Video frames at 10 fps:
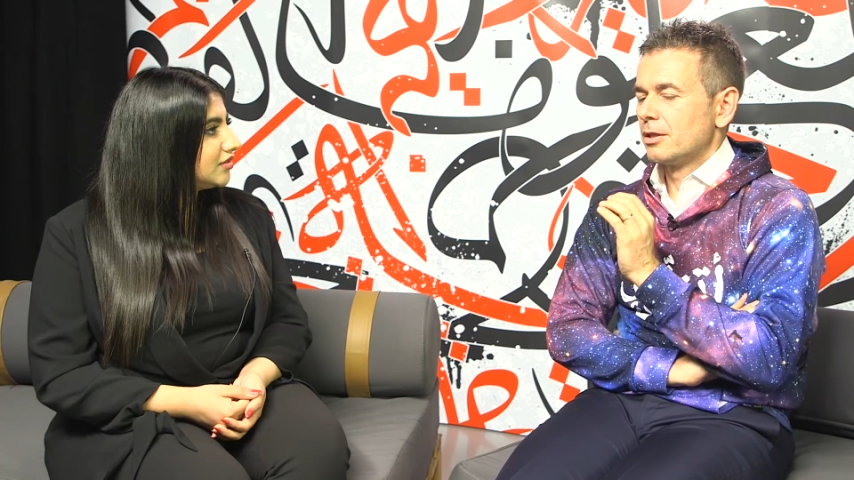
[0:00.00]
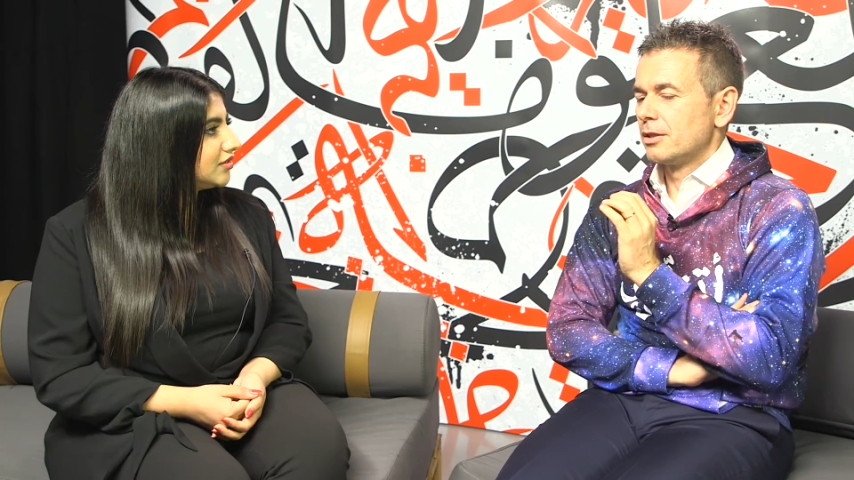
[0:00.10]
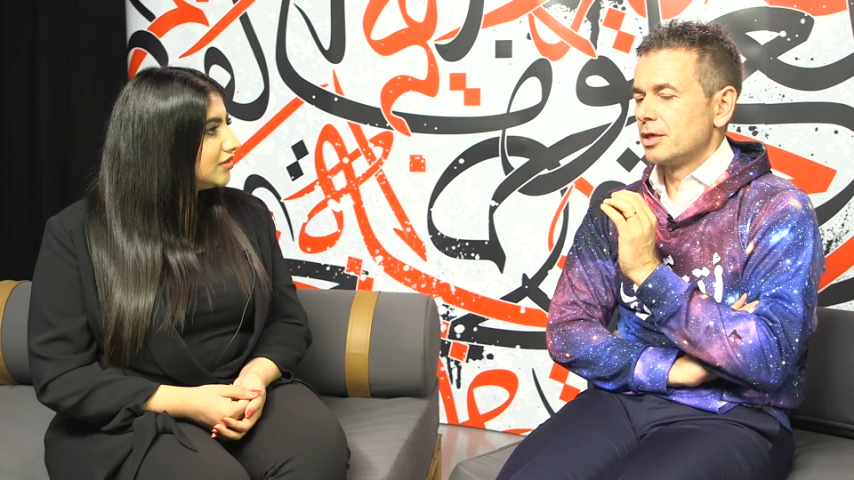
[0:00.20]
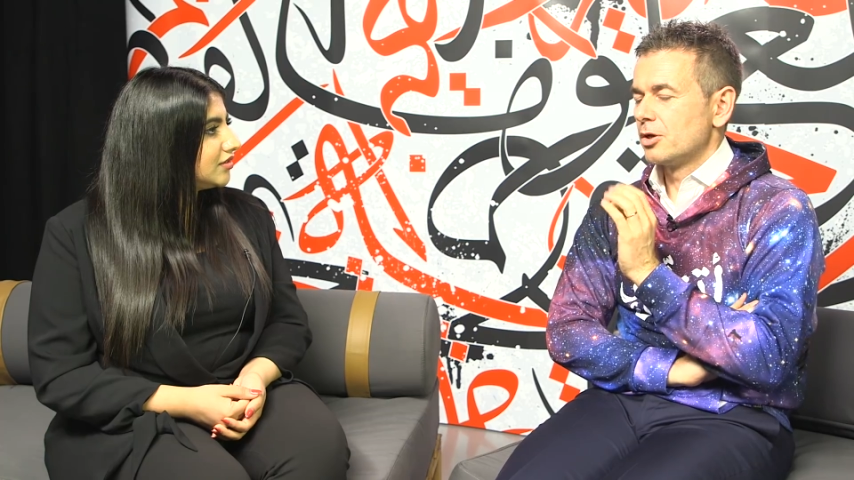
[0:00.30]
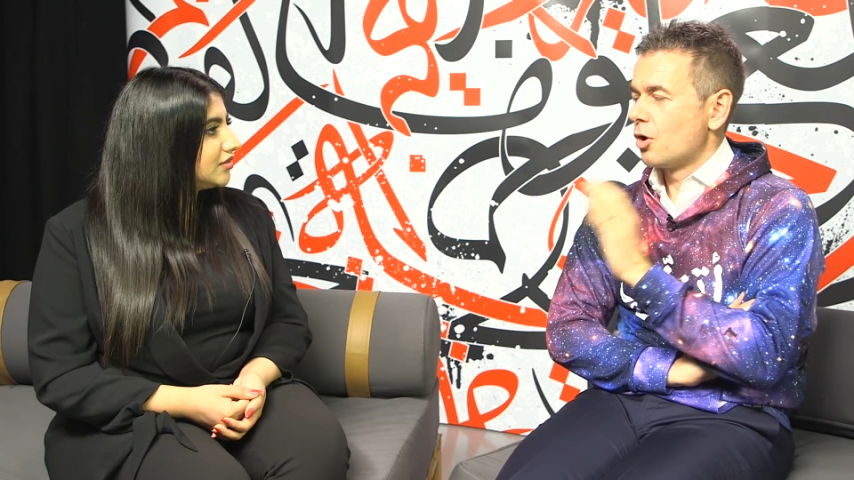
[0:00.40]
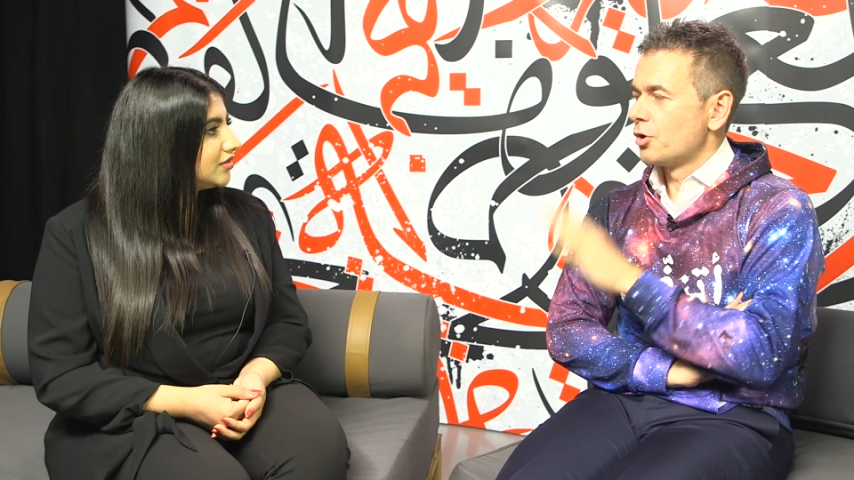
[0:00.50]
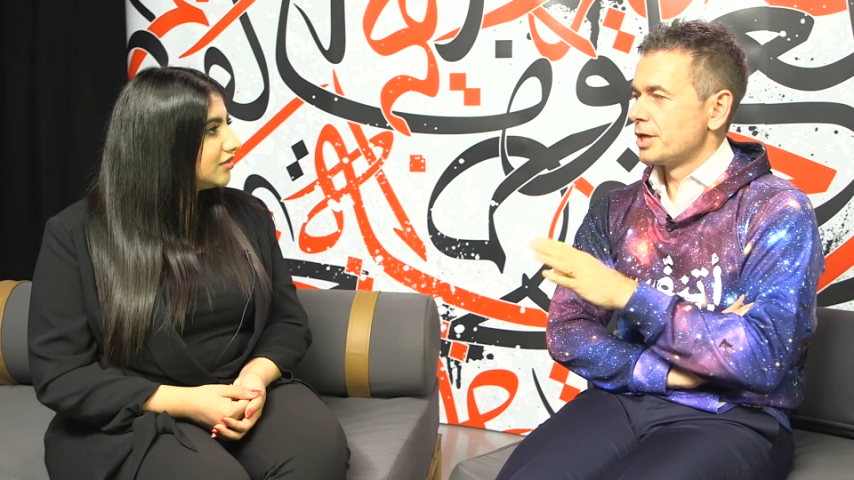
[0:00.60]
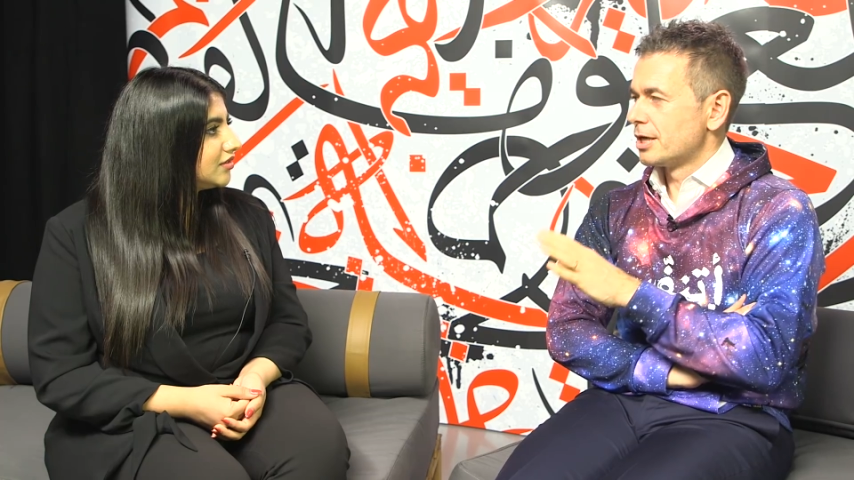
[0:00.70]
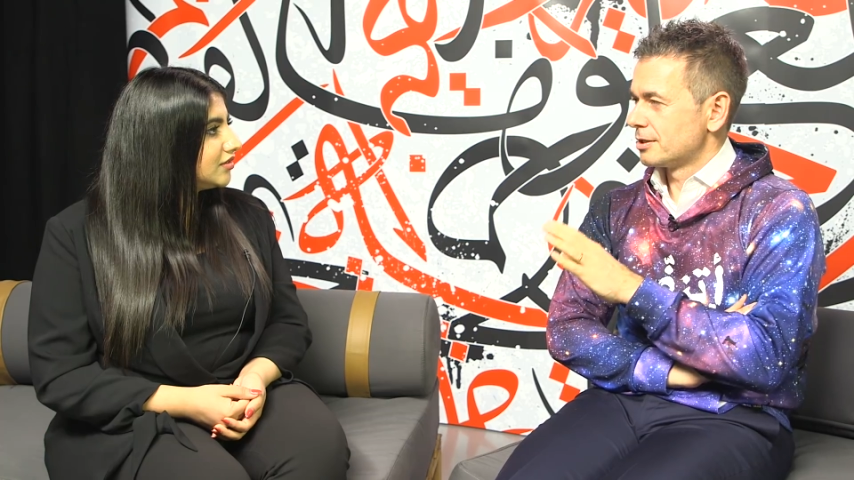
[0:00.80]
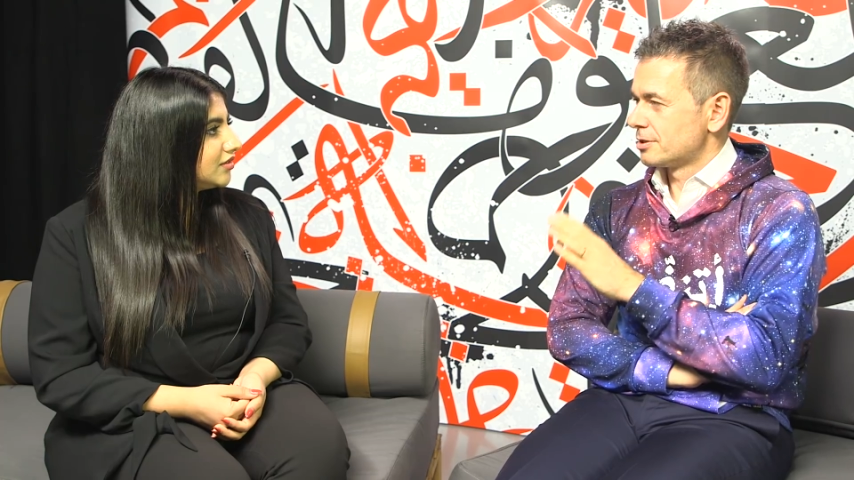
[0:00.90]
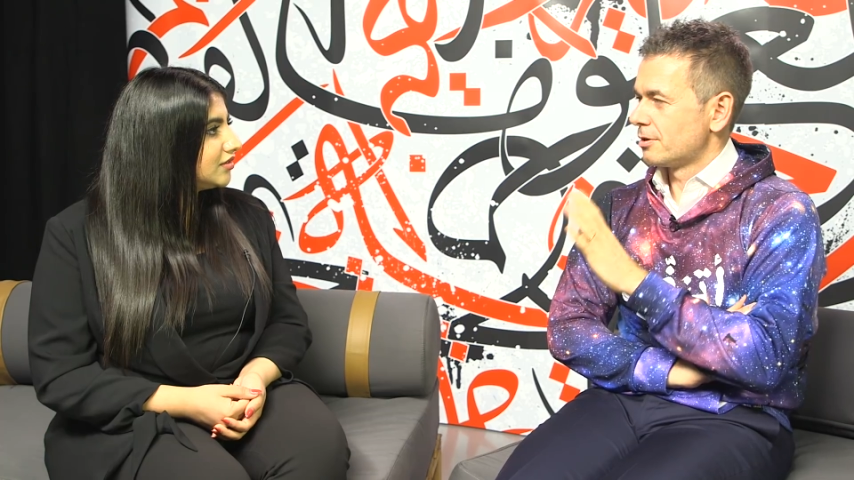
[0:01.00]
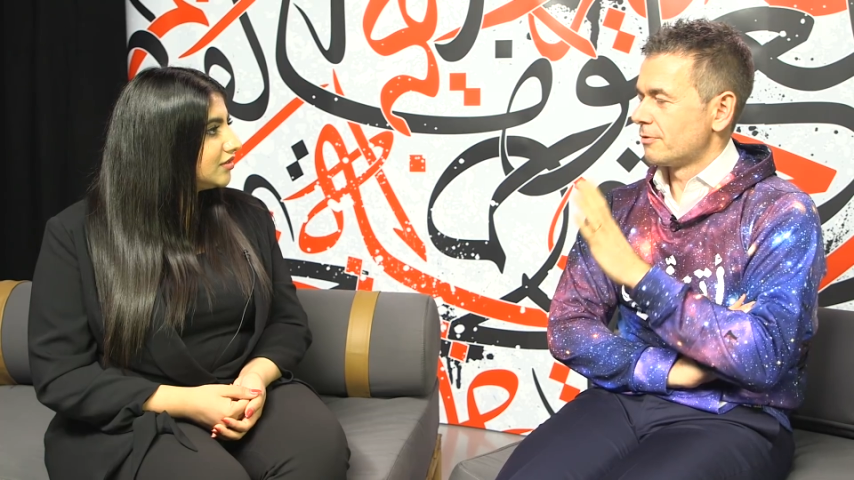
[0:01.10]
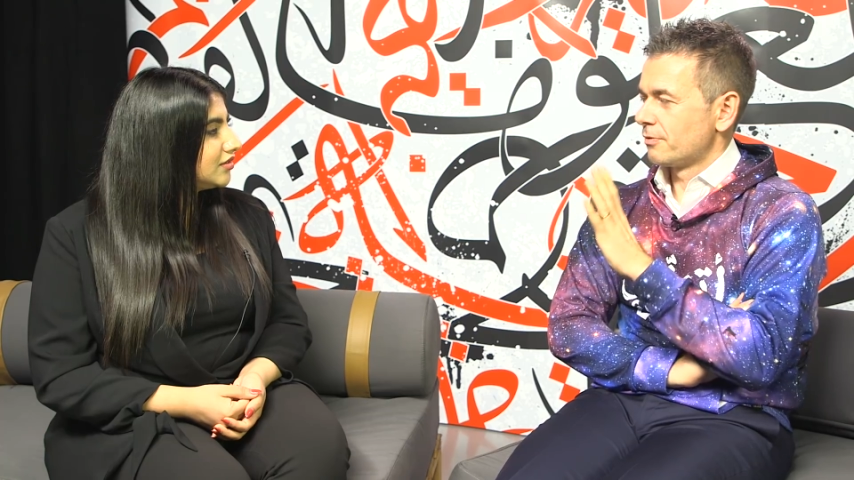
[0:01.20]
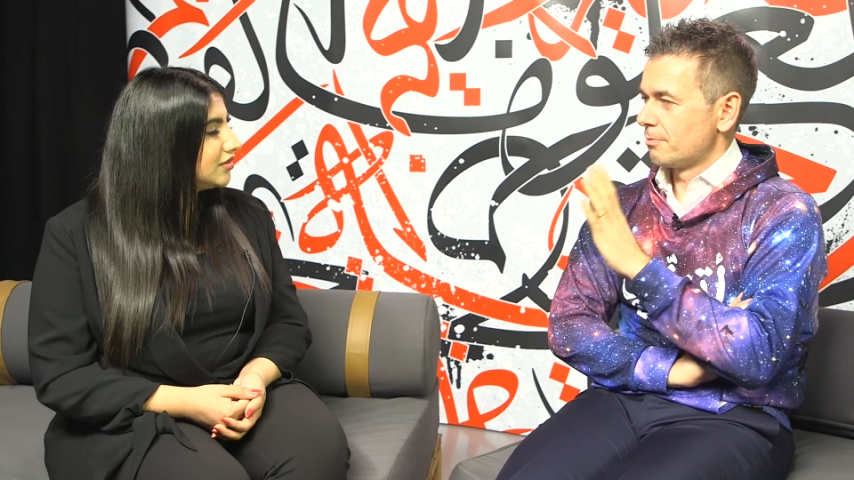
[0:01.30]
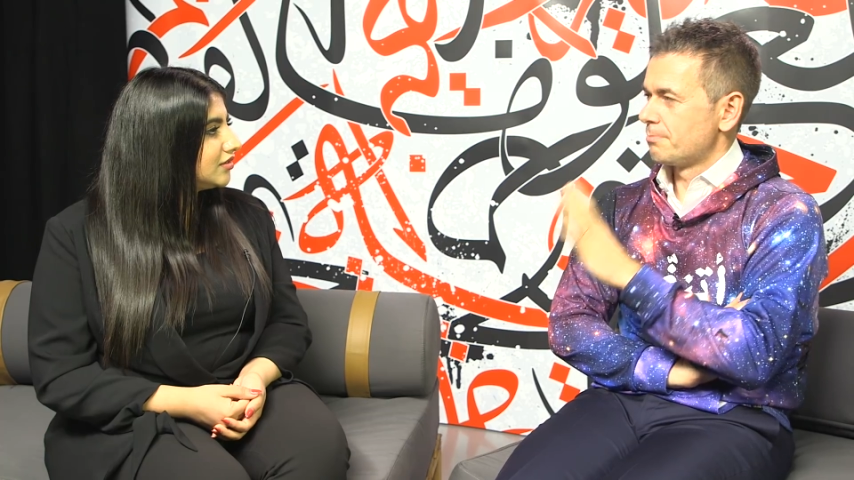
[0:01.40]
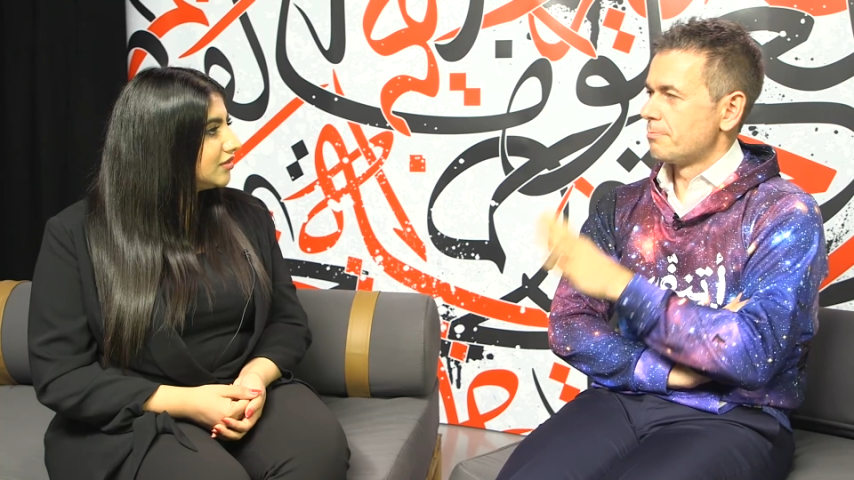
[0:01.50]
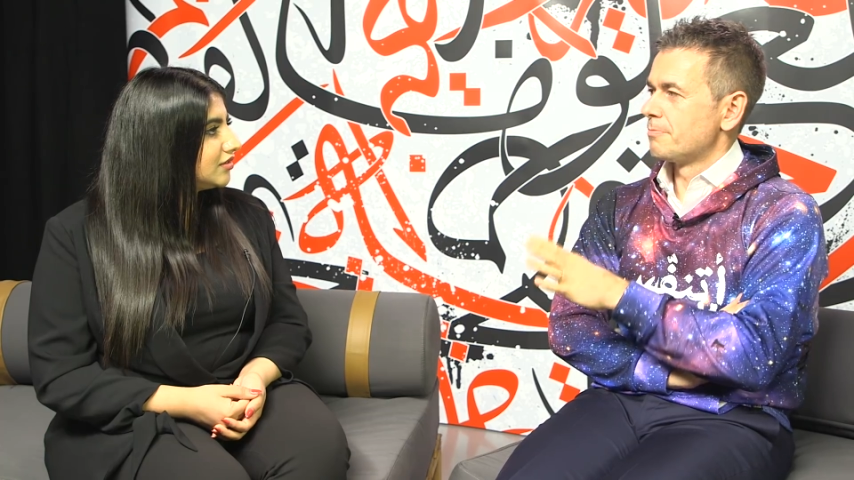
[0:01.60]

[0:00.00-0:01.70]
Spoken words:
the audience of the